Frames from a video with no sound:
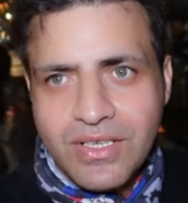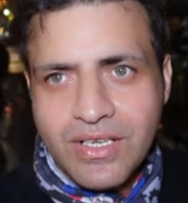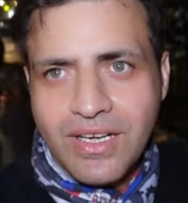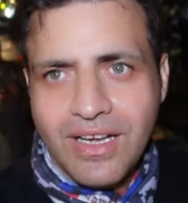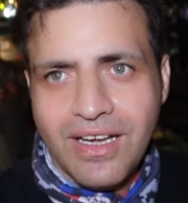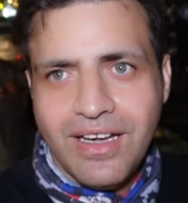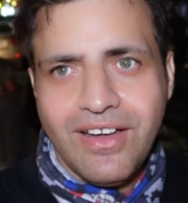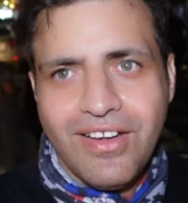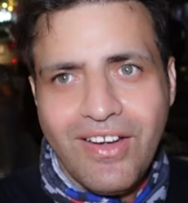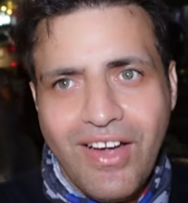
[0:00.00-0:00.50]

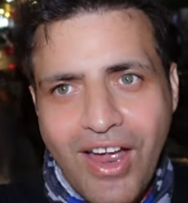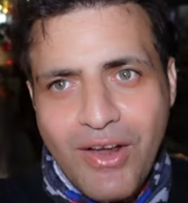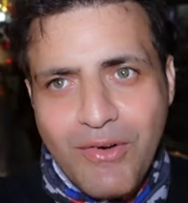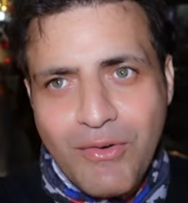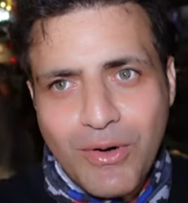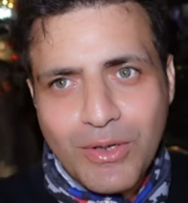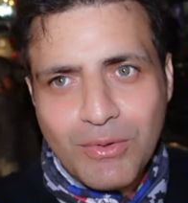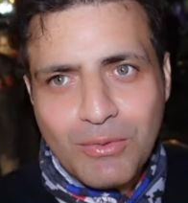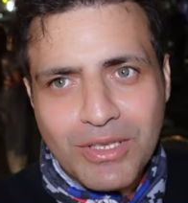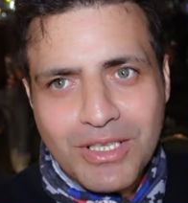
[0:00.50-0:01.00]
Hi
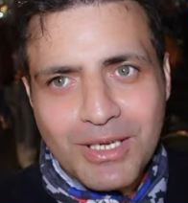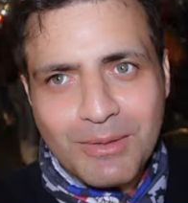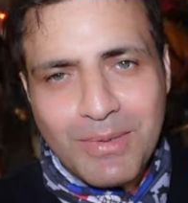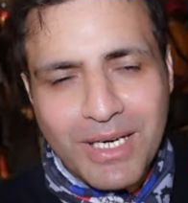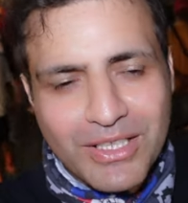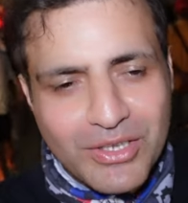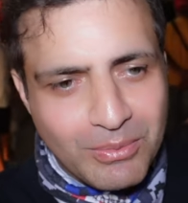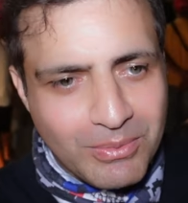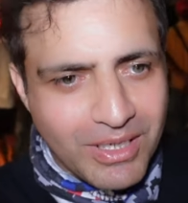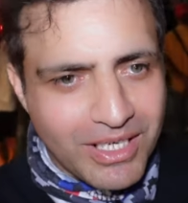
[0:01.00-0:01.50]
everyone, welcome
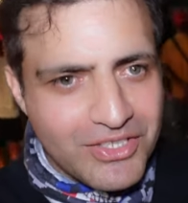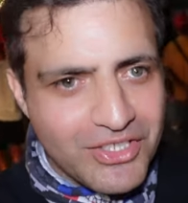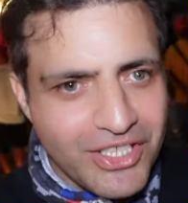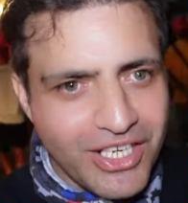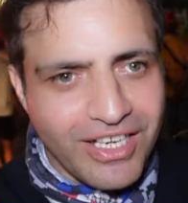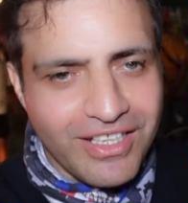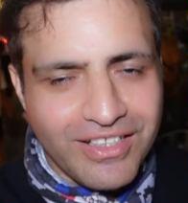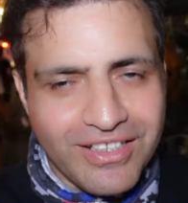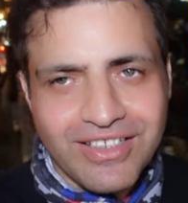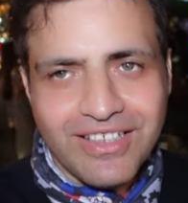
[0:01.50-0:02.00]
back to my
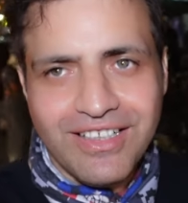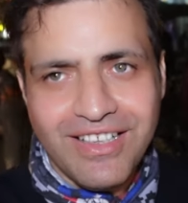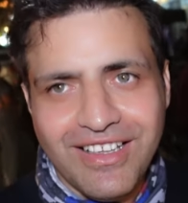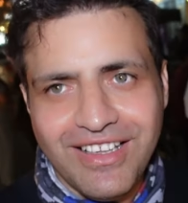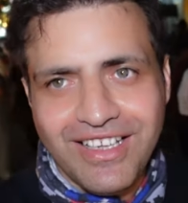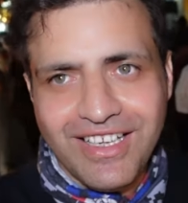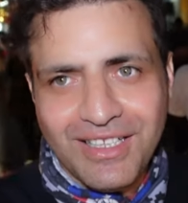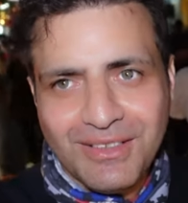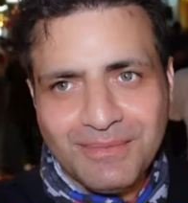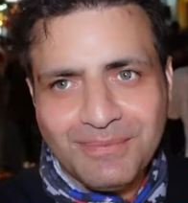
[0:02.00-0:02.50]
channel.
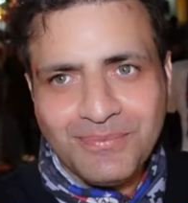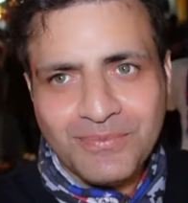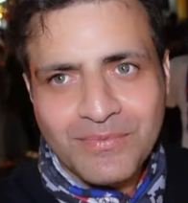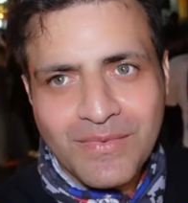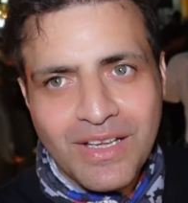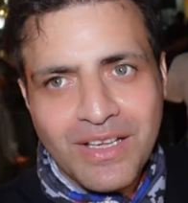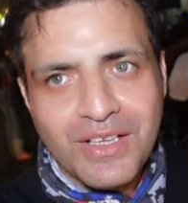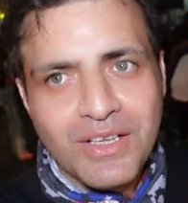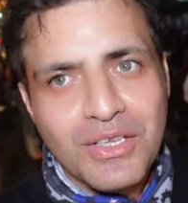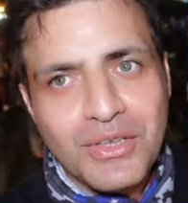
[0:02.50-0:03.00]

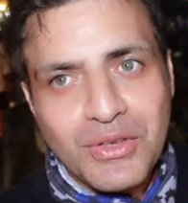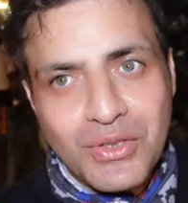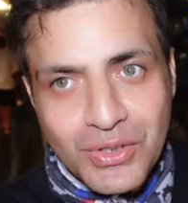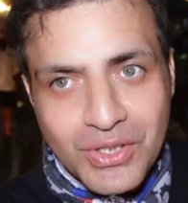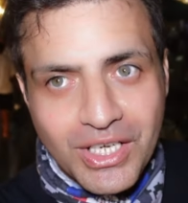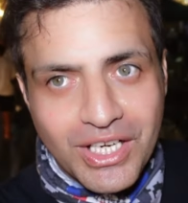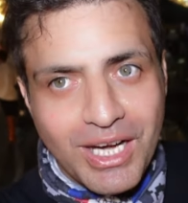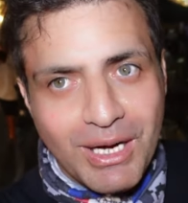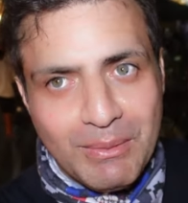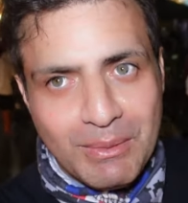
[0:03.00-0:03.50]

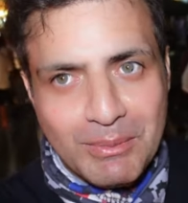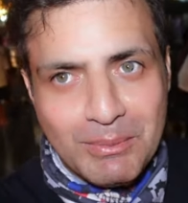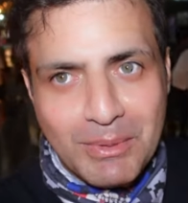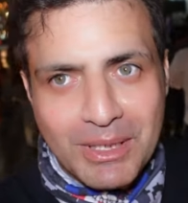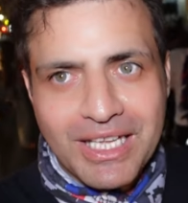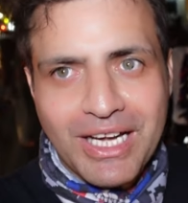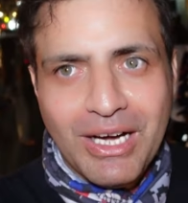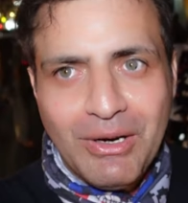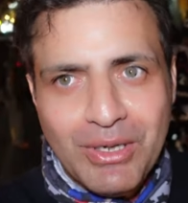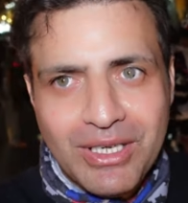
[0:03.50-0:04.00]
Today I'm in
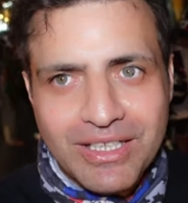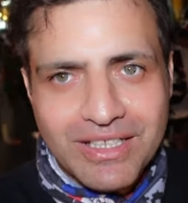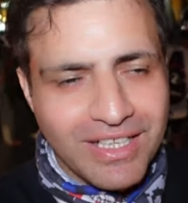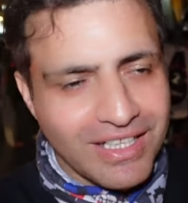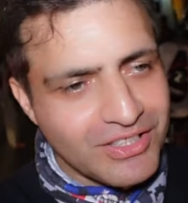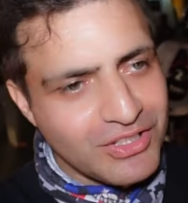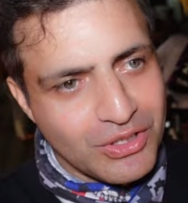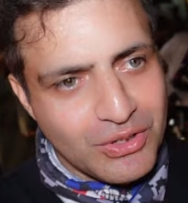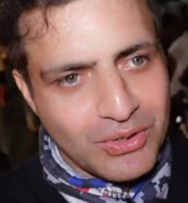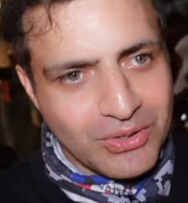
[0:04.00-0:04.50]
Manaoag,
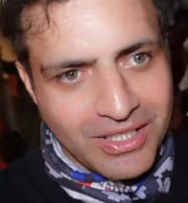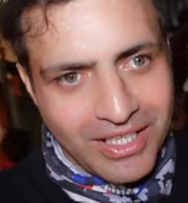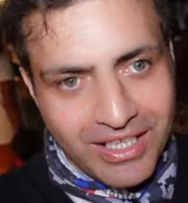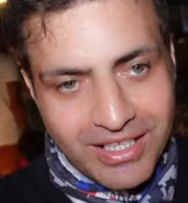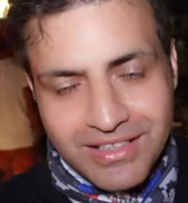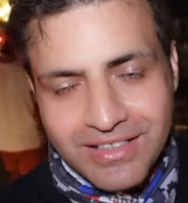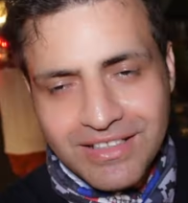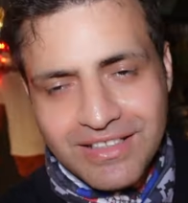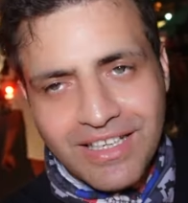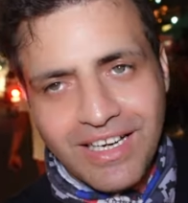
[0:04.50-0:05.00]
actually
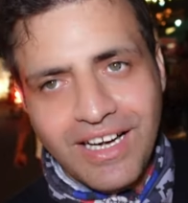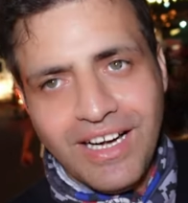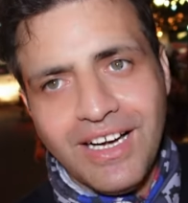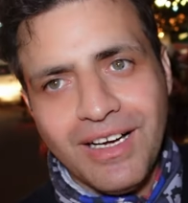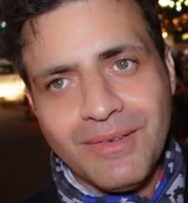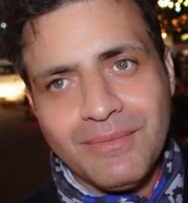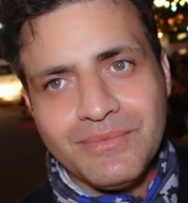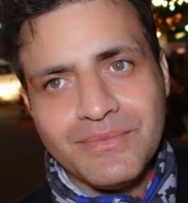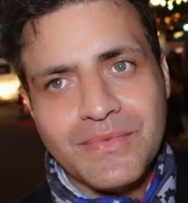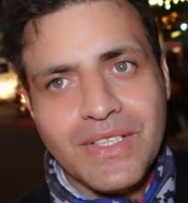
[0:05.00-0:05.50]
tonight.
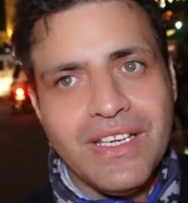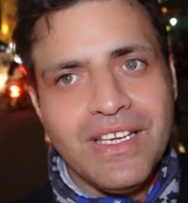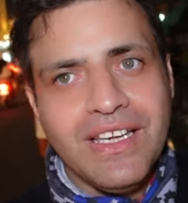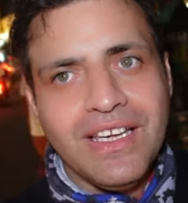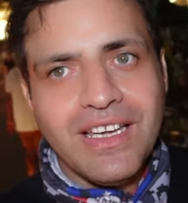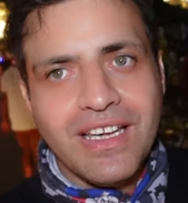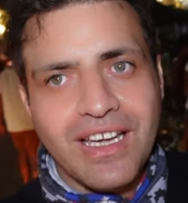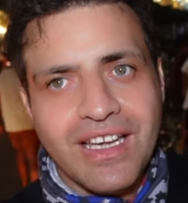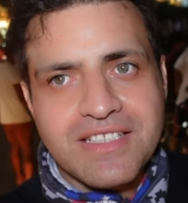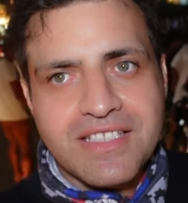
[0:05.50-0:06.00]

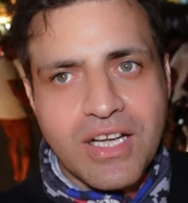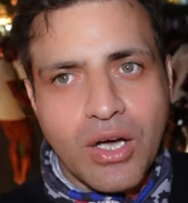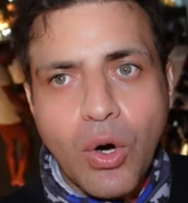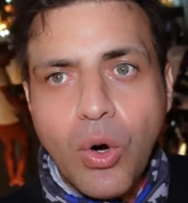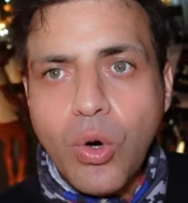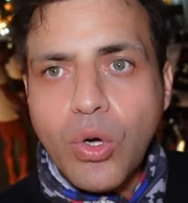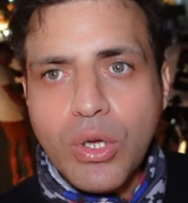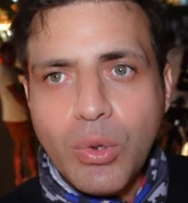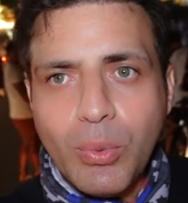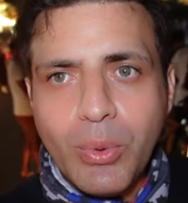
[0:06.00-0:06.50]
It's a
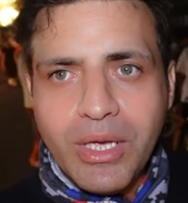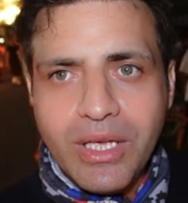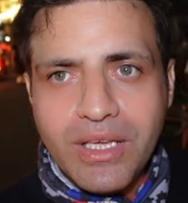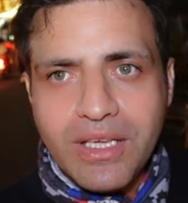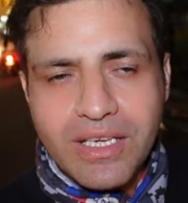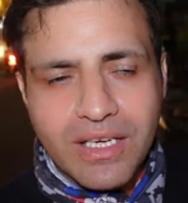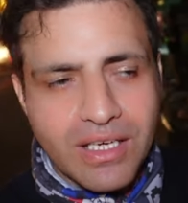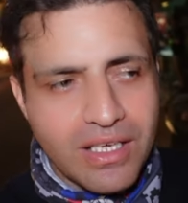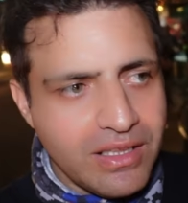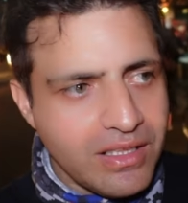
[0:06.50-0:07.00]
Holy
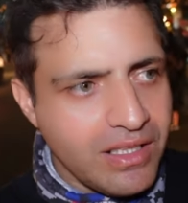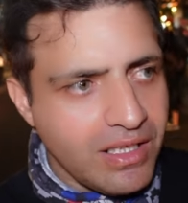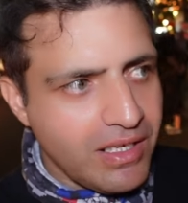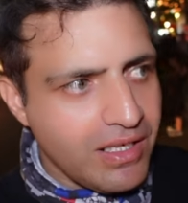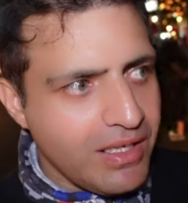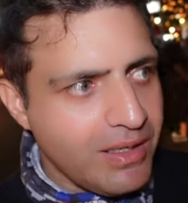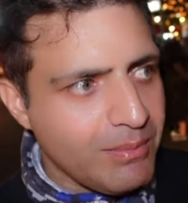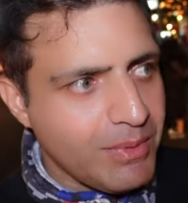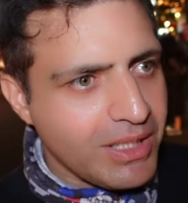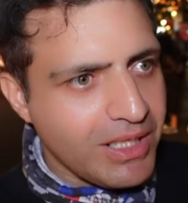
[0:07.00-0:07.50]
Week in
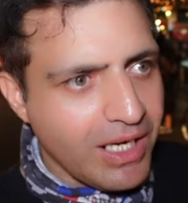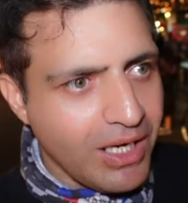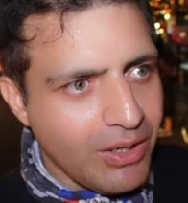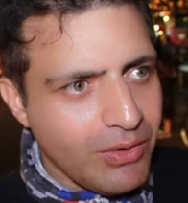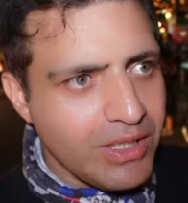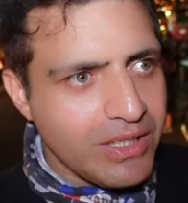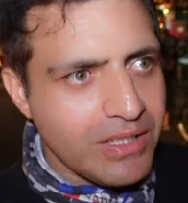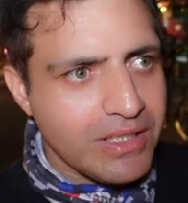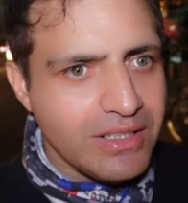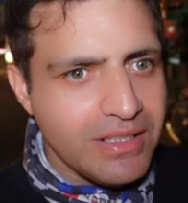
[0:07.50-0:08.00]

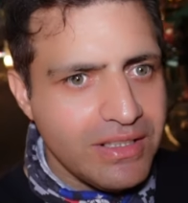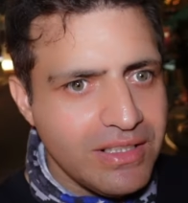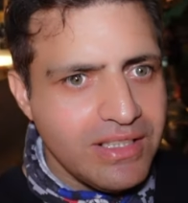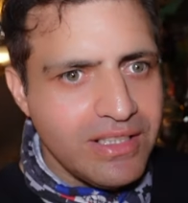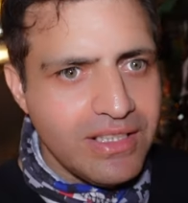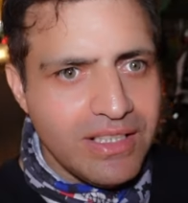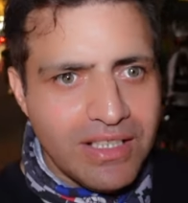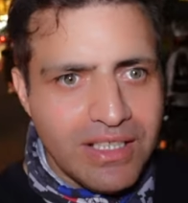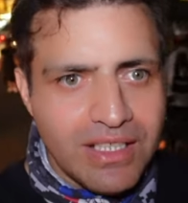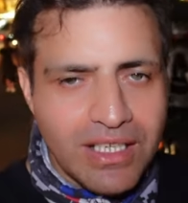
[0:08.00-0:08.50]
Manaoag,
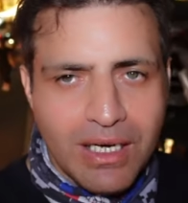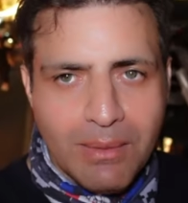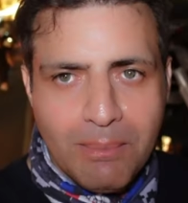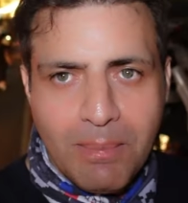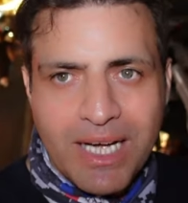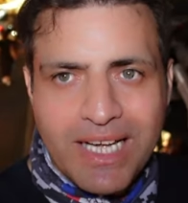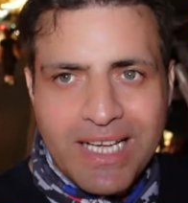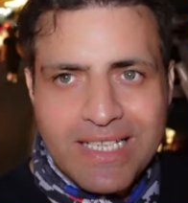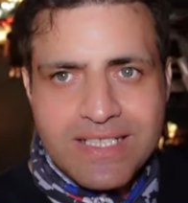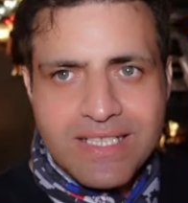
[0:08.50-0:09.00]

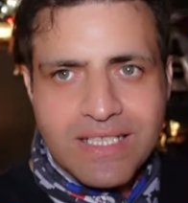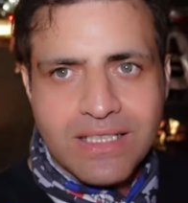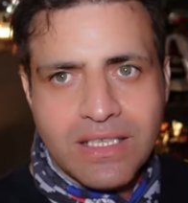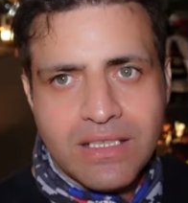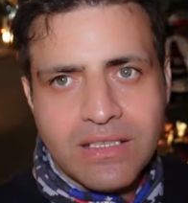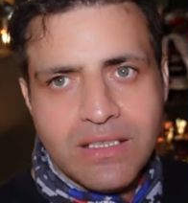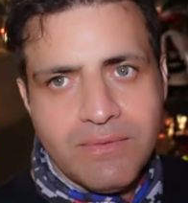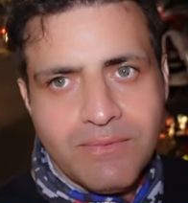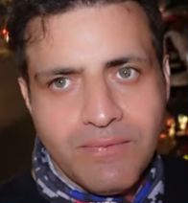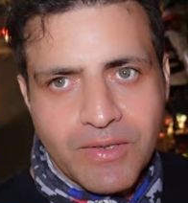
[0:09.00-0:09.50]

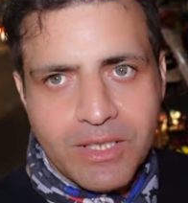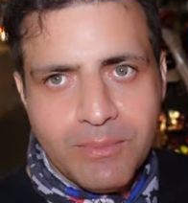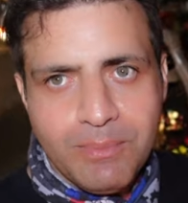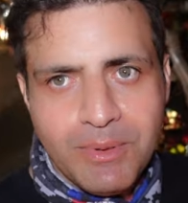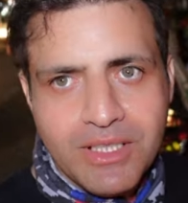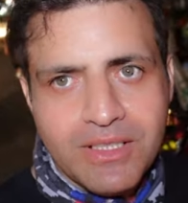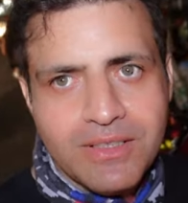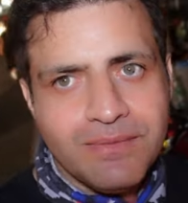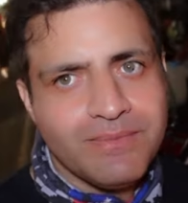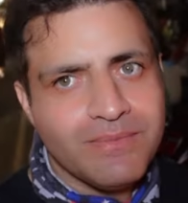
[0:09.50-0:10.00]
Pangasinan in
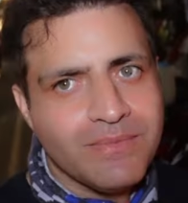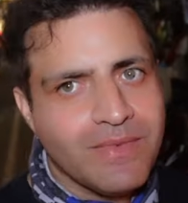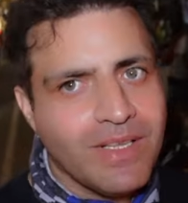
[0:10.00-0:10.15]
Philippines.